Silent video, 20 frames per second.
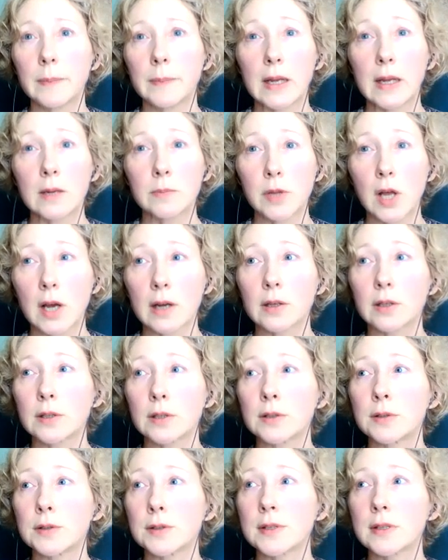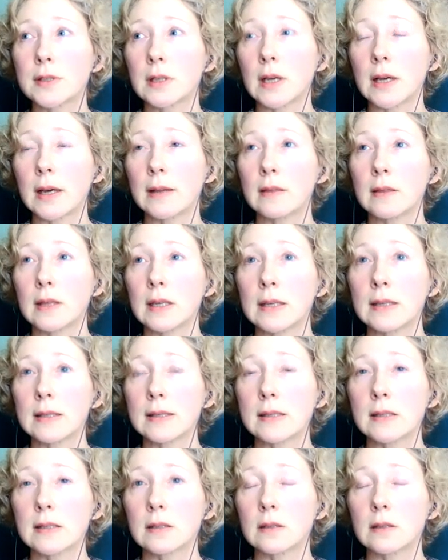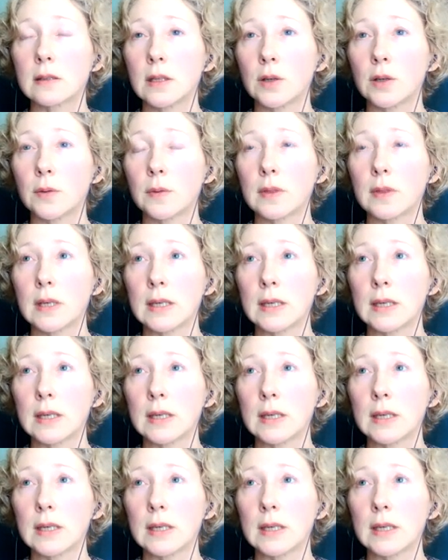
beta blockers, uh, things, you know,